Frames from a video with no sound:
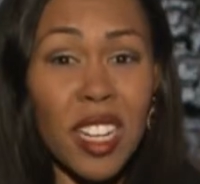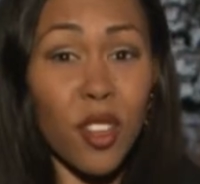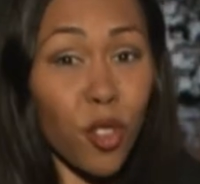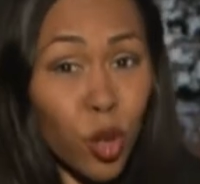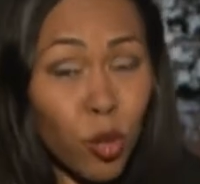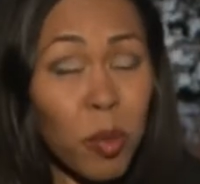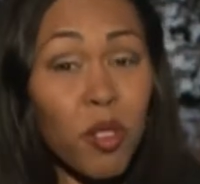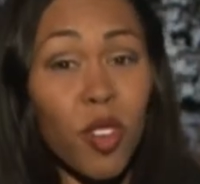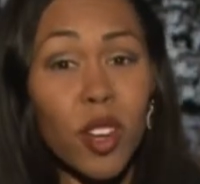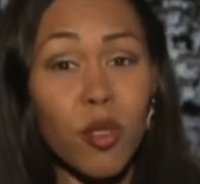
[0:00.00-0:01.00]
the food from the
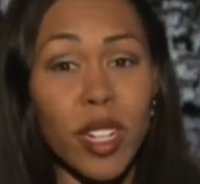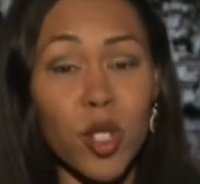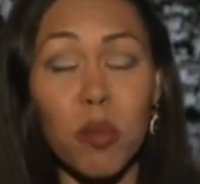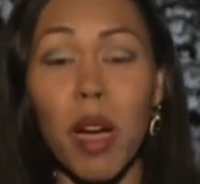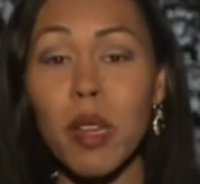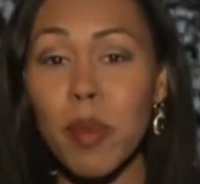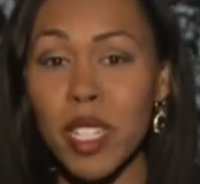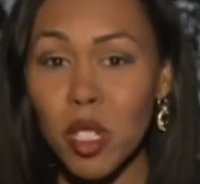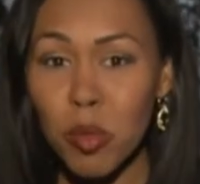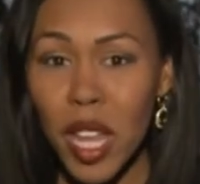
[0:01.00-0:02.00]
fundraiser might
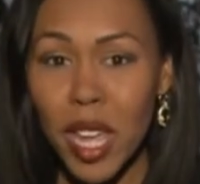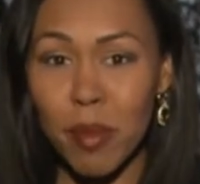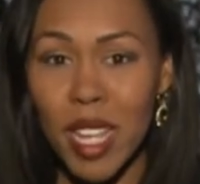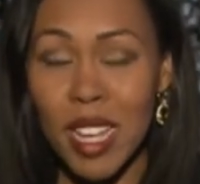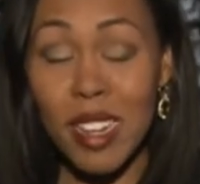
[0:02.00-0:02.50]
be to blame.